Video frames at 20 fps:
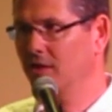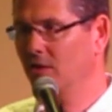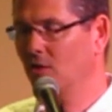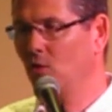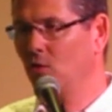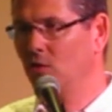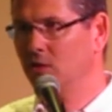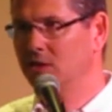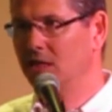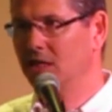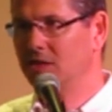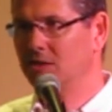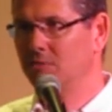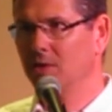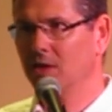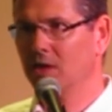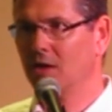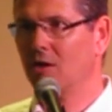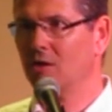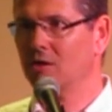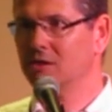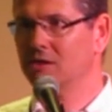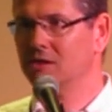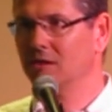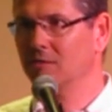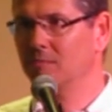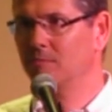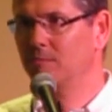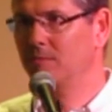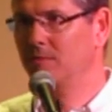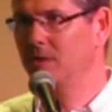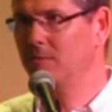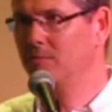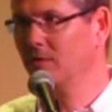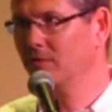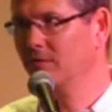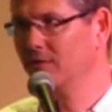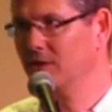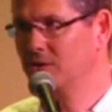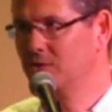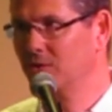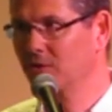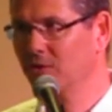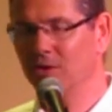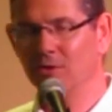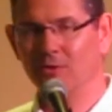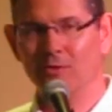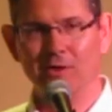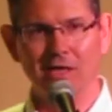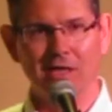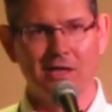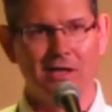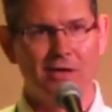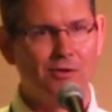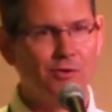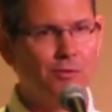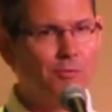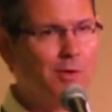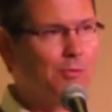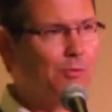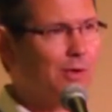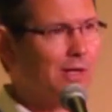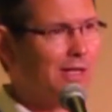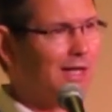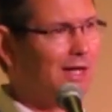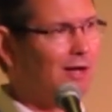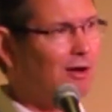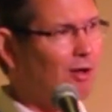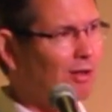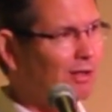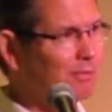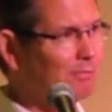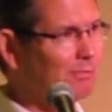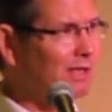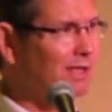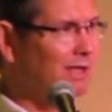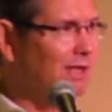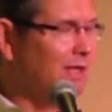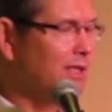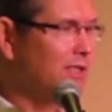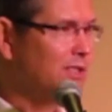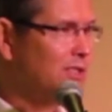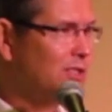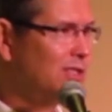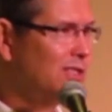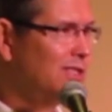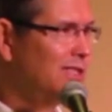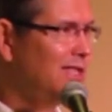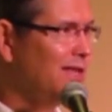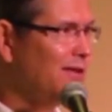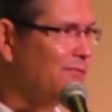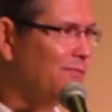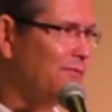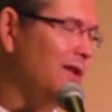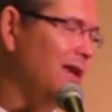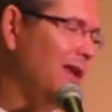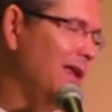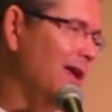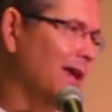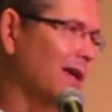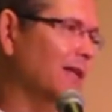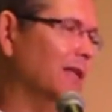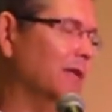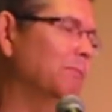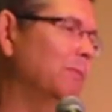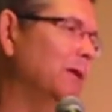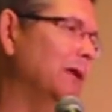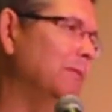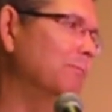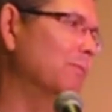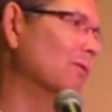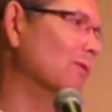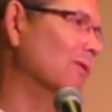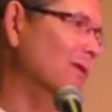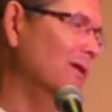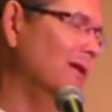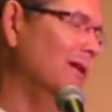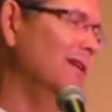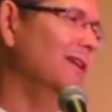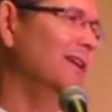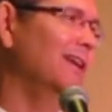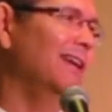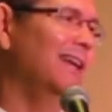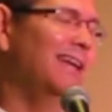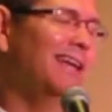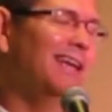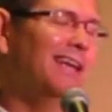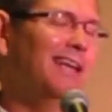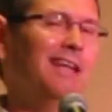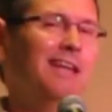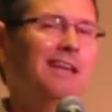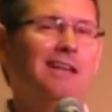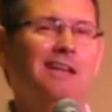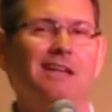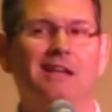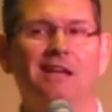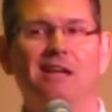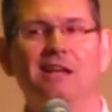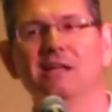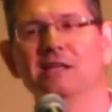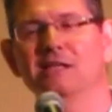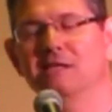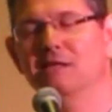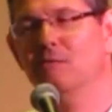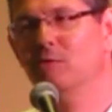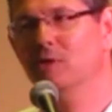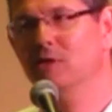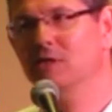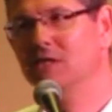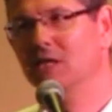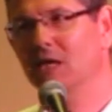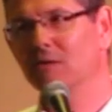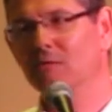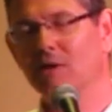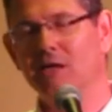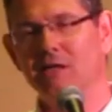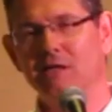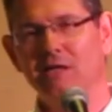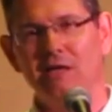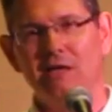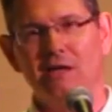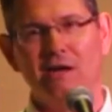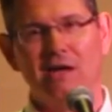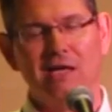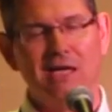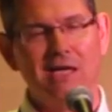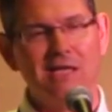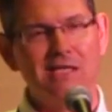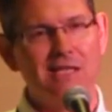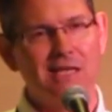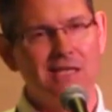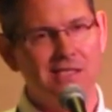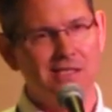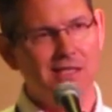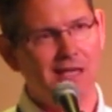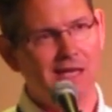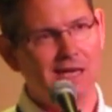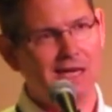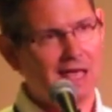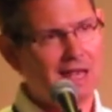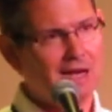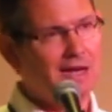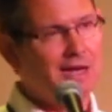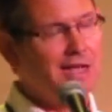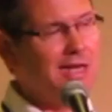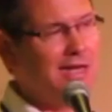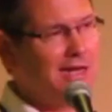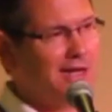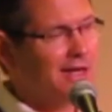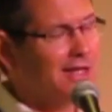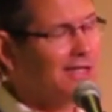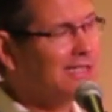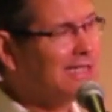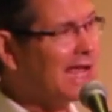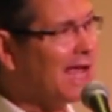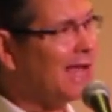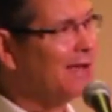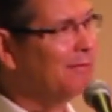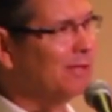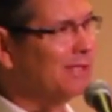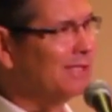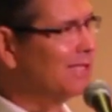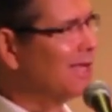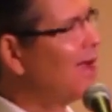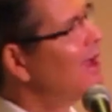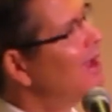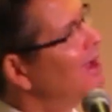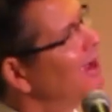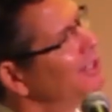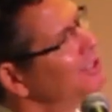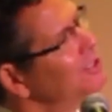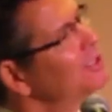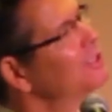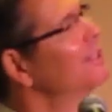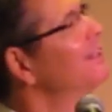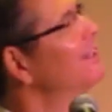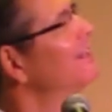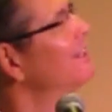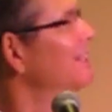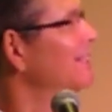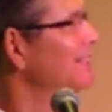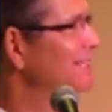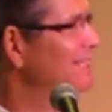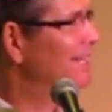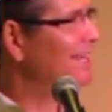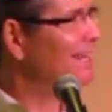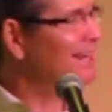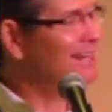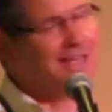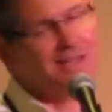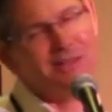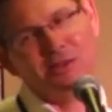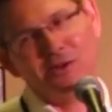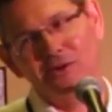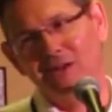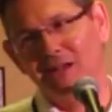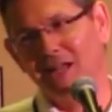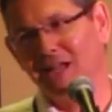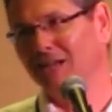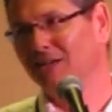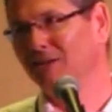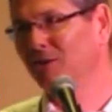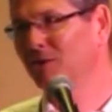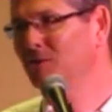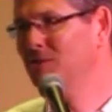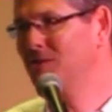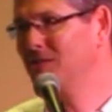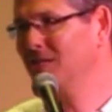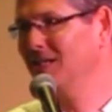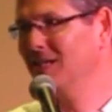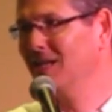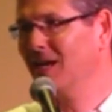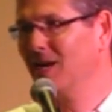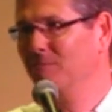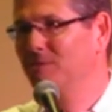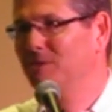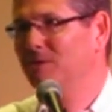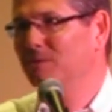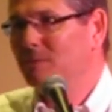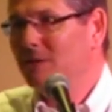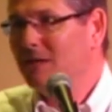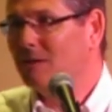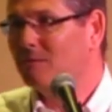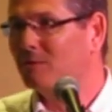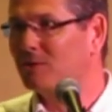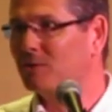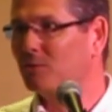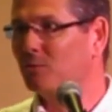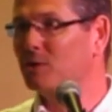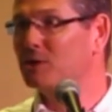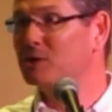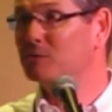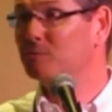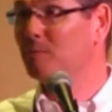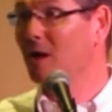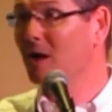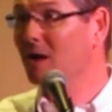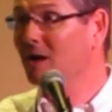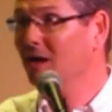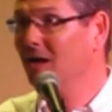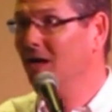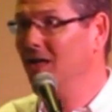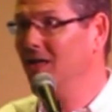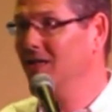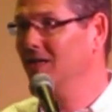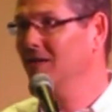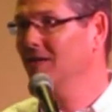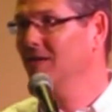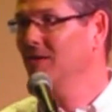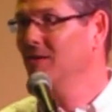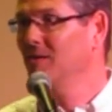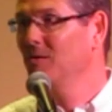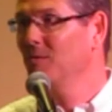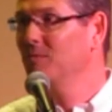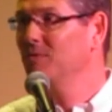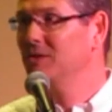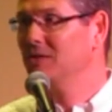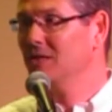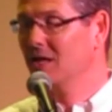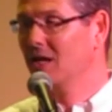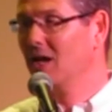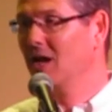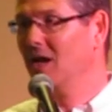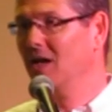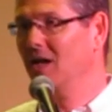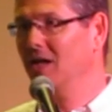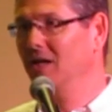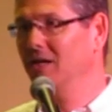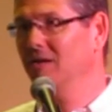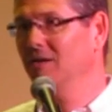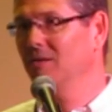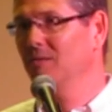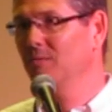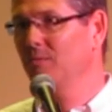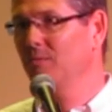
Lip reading: The Old Testament calls the people of Israel, you know what, you remember what they call them? Stiff-necked people. And someone said, "Well, you know, I guess they kind of needed a Thai massage to kind of get their neck loosened up to be able to respond to God,